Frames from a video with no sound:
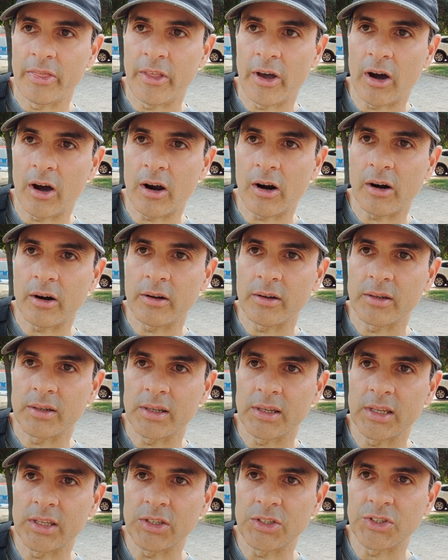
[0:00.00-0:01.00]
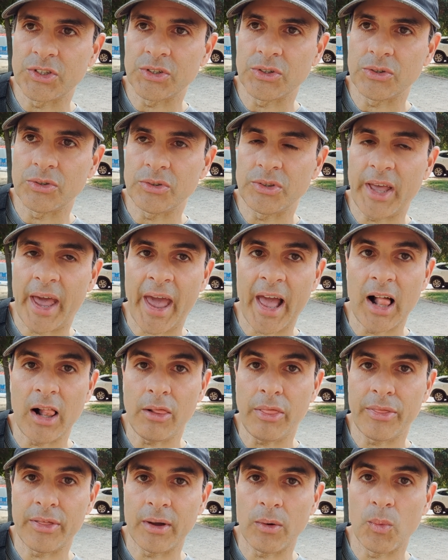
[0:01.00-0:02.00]
that are into the
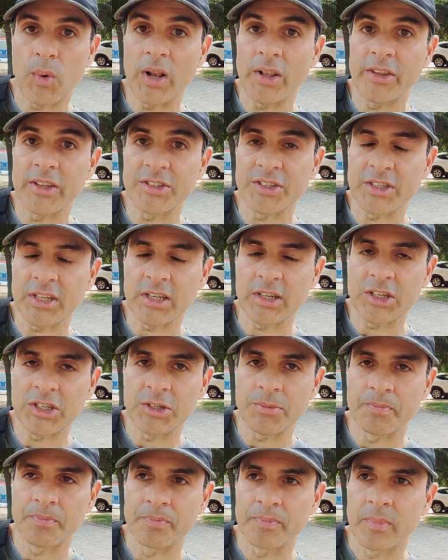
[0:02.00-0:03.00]
health and wellness niche.